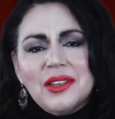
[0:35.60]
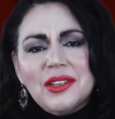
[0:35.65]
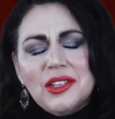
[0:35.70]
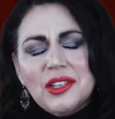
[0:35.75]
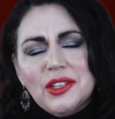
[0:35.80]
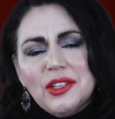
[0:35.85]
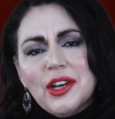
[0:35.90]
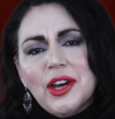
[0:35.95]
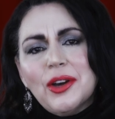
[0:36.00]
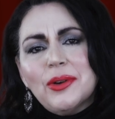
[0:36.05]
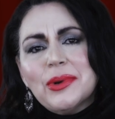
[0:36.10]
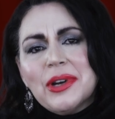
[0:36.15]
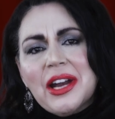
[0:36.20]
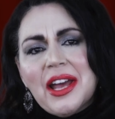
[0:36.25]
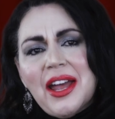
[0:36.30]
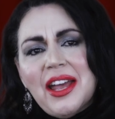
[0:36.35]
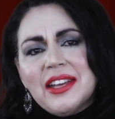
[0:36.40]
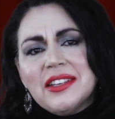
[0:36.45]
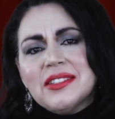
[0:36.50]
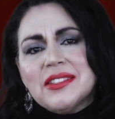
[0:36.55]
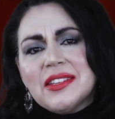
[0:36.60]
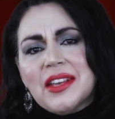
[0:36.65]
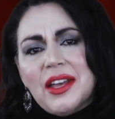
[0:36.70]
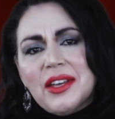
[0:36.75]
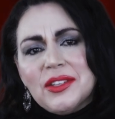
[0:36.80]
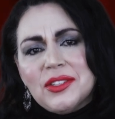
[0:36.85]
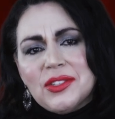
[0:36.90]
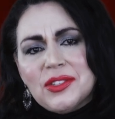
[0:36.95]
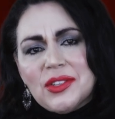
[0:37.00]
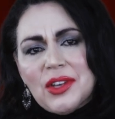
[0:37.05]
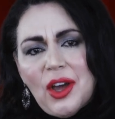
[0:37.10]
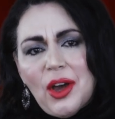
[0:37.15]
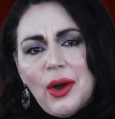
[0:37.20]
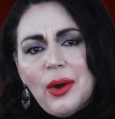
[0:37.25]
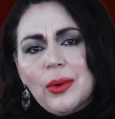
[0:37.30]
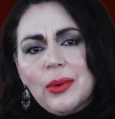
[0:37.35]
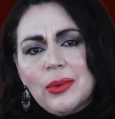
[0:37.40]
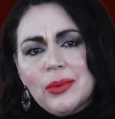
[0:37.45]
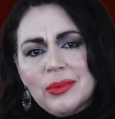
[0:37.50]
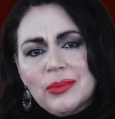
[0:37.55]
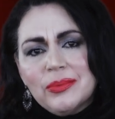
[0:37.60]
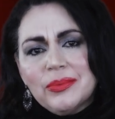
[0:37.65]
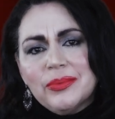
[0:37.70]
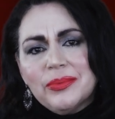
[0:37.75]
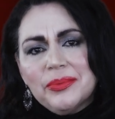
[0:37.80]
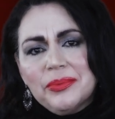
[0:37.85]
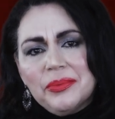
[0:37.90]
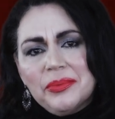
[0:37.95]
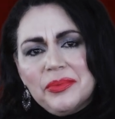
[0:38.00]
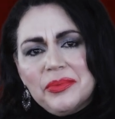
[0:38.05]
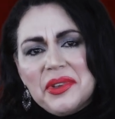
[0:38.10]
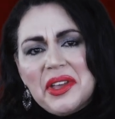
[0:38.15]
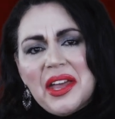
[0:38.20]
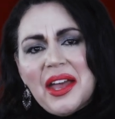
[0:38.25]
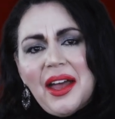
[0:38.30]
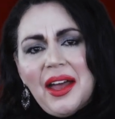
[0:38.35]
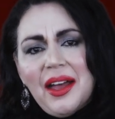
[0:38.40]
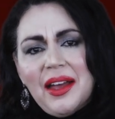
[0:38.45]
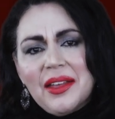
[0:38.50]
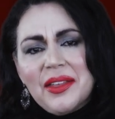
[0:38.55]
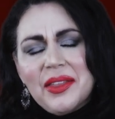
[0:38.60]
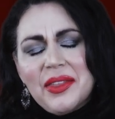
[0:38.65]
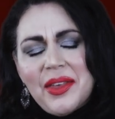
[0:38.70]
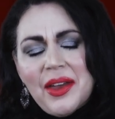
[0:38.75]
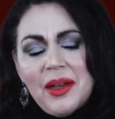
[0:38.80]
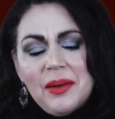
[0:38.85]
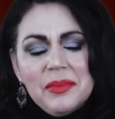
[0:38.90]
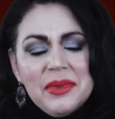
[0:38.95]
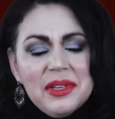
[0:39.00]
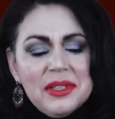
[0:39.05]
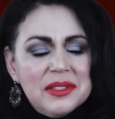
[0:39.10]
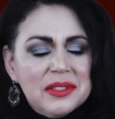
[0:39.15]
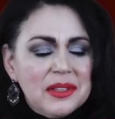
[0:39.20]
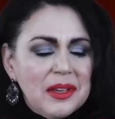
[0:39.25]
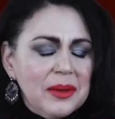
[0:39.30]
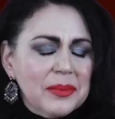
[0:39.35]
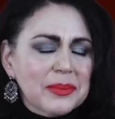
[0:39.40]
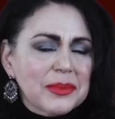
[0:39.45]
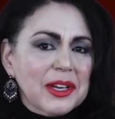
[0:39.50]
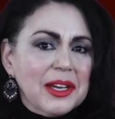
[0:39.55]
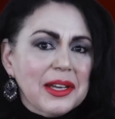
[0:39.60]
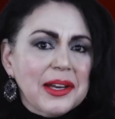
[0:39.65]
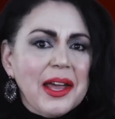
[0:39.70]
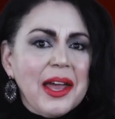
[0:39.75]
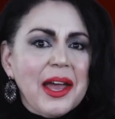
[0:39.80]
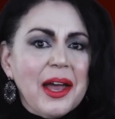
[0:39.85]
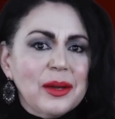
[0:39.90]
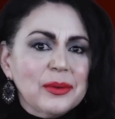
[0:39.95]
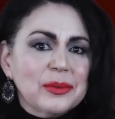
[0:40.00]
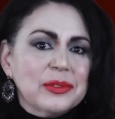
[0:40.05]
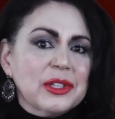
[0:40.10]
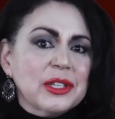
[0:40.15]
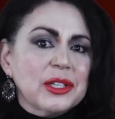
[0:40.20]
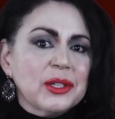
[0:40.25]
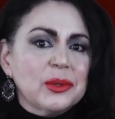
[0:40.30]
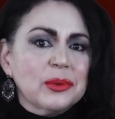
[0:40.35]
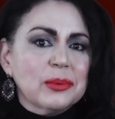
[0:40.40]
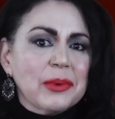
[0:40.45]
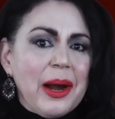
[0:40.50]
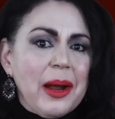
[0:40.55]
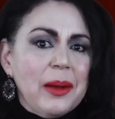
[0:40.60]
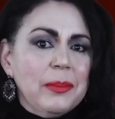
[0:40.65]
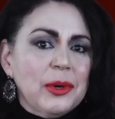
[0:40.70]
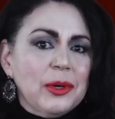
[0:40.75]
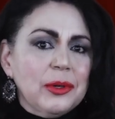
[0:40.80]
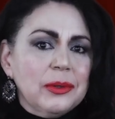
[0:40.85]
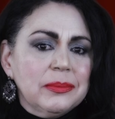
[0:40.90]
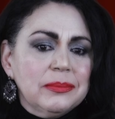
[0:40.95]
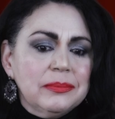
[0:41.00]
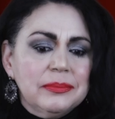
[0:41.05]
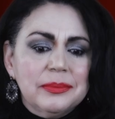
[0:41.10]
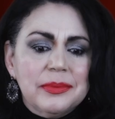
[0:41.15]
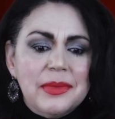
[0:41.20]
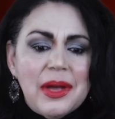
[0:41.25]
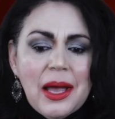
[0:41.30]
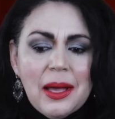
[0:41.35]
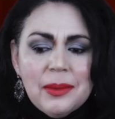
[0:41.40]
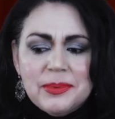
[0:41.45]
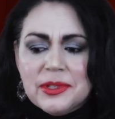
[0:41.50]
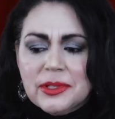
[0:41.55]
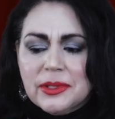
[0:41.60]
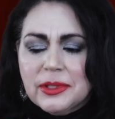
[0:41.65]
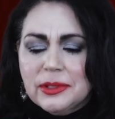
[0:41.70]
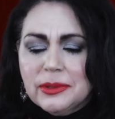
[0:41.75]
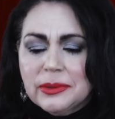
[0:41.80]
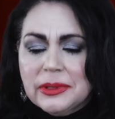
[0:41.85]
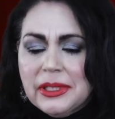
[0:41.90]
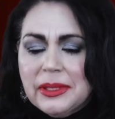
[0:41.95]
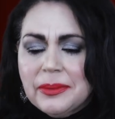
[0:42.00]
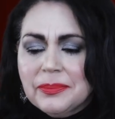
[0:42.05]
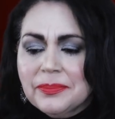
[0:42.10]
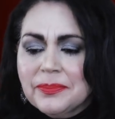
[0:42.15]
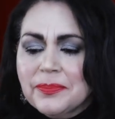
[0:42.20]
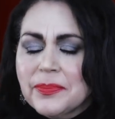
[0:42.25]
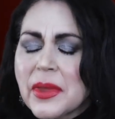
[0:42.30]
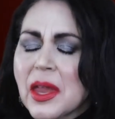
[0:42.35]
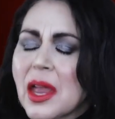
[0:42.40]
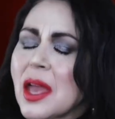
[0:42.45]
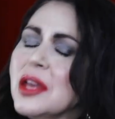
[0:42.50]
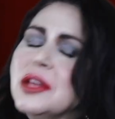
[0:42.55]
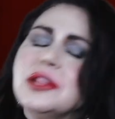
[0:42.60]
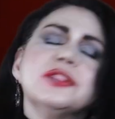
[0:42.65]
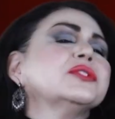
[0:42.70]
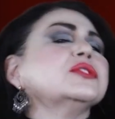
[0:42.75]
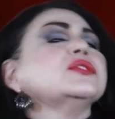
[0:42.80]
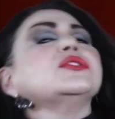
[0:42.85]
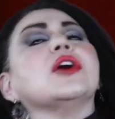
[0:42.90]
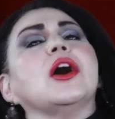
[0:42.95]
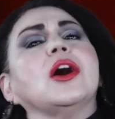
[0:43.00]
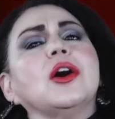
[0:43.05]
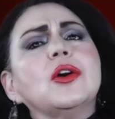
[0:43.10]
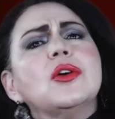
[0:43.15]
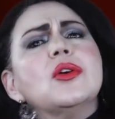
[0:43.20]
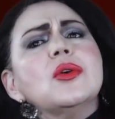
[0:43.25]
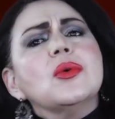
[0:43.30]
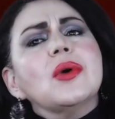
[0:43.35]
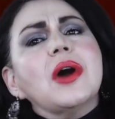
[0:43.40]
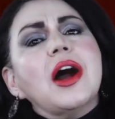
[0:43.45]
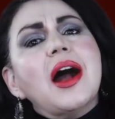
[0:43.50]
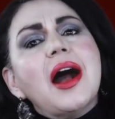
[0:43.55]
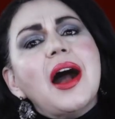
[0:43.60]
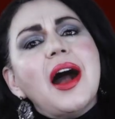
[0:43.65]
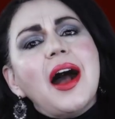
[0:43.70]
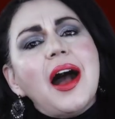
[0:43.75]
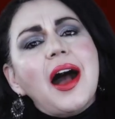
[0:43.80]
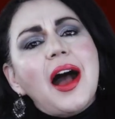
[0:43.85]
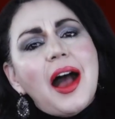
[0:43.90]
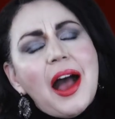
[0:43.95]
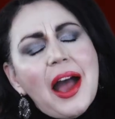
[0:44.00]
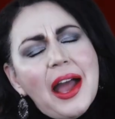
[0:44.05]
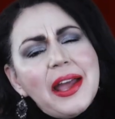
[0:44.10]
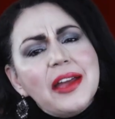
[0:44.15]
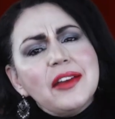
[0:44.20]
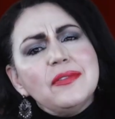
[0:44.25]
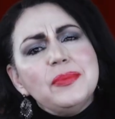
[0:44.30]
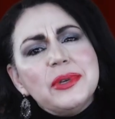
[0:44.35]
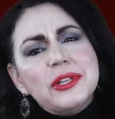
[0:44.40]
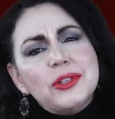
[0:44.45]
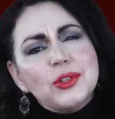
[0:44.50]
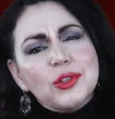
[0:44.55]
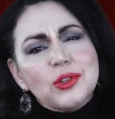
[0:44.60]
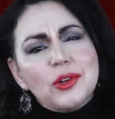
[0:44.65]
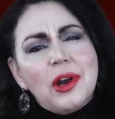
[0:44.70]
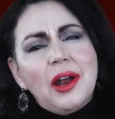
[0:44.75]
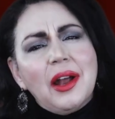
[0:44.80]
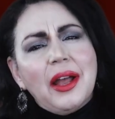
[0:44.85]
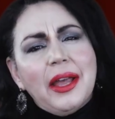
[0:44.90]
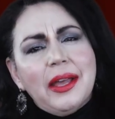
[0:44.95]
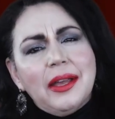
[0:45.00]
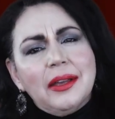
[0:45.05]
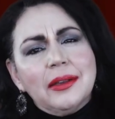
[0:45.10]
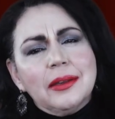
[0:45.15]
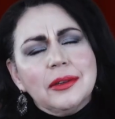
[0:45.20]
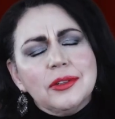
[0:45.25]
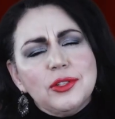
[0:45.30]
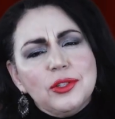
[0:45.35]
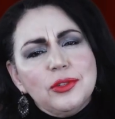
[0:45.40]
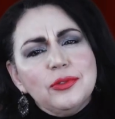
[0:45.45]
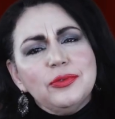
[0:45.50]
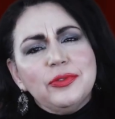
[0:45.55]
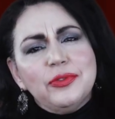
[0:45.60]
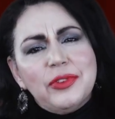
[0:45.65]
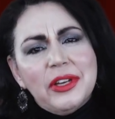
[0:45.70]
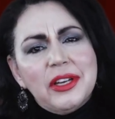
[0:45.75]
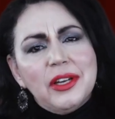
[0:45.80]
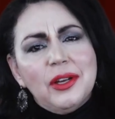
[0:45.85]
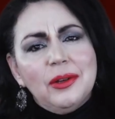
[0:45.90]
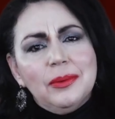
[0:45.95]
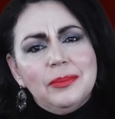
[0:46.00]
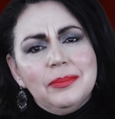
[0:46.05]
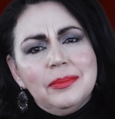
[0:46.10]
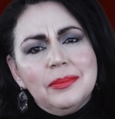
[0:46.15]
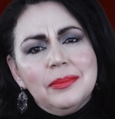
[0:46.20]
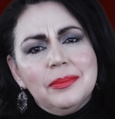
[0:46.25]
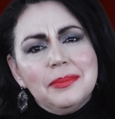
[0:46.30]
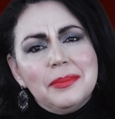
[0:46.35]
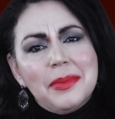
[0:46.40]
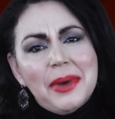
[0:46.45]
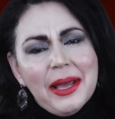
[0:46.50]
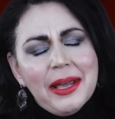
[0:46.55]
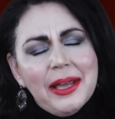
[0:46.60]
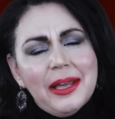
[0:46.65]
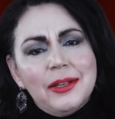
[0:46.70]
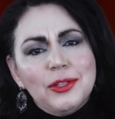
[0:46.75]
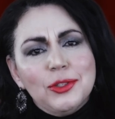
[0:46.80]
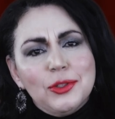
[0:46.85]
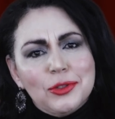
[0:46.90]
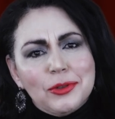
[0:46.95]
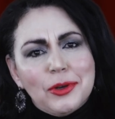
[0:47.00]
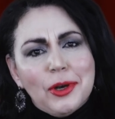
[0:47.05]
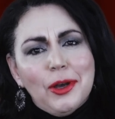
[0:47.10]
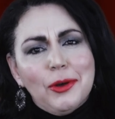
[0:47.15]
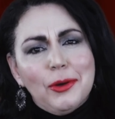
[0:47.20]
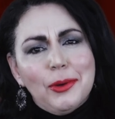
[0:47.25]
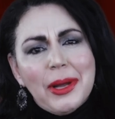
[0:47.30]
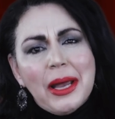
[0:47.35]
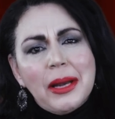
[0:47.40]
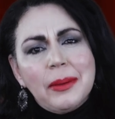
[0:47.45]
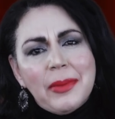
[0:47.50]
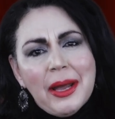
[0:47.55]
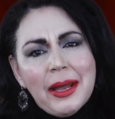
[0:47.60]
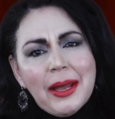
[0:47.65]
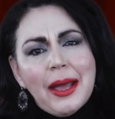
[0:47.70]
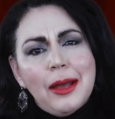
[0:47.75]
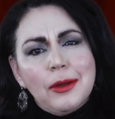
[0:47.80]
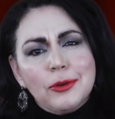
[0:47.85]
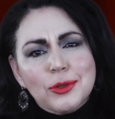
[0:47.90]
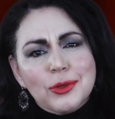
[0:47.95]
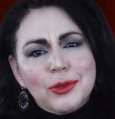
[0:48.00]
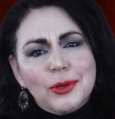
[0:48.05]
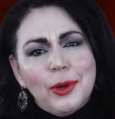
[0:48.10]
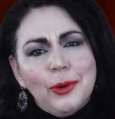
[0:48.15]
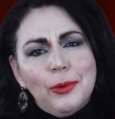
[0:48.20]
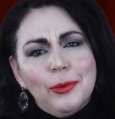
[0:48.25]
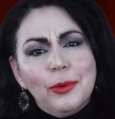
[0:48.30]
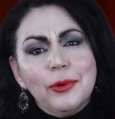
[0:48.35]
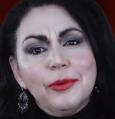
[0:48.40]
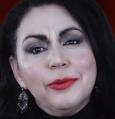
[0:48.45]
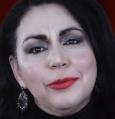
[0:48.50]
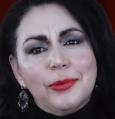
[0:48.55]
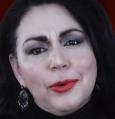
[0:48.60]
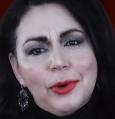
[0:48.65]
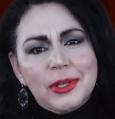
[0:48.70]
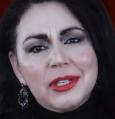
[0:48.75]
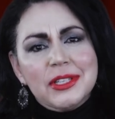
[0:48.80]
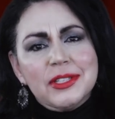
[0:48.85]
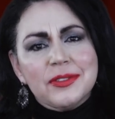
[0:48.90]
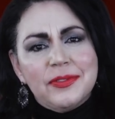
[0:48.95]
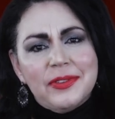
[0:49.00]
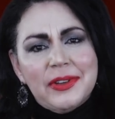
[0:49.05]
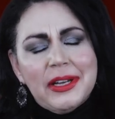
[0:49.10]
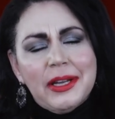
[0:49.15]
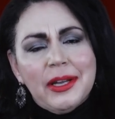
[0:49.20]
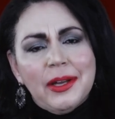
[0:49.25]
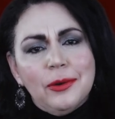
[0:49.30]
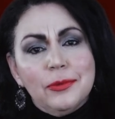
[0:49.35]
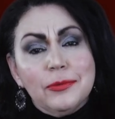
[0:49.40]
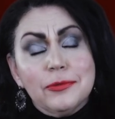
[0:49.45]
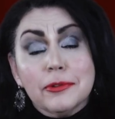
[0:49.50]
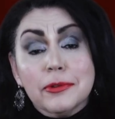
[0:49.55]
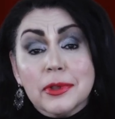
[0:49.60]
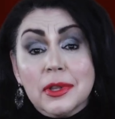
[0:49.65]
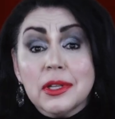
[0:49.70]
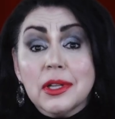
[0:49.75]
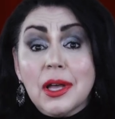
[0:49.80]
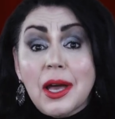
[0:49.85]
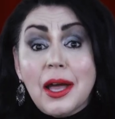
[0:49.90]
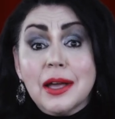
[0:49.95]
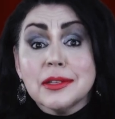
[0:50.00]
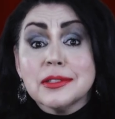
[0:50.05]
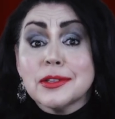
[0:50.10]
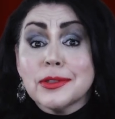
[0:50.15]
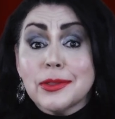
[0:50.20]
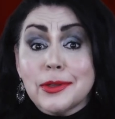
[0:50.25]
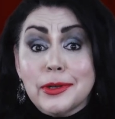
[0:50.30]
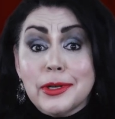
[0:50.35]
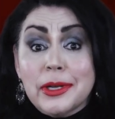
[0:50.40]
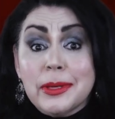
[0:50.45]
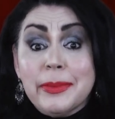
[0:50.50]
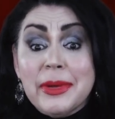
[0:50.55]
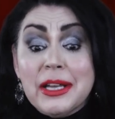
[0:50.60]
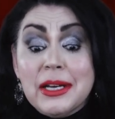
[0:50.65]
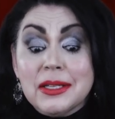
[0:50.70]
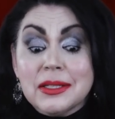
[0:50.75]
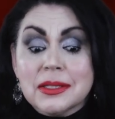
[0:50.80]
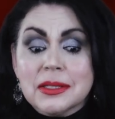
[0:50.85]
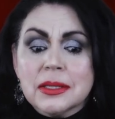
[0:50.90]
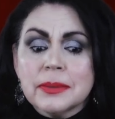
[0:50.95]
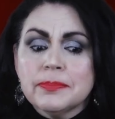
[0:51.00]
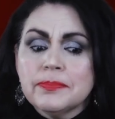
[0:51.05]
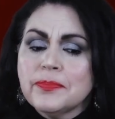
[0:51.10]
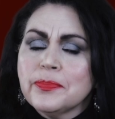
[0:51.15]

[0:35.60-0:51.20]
You know when I say so, yeah, that means I'm going to have a little ramble. Absolutely. So I have been trying to film my intro and my outro for this video for the last 30 minutes,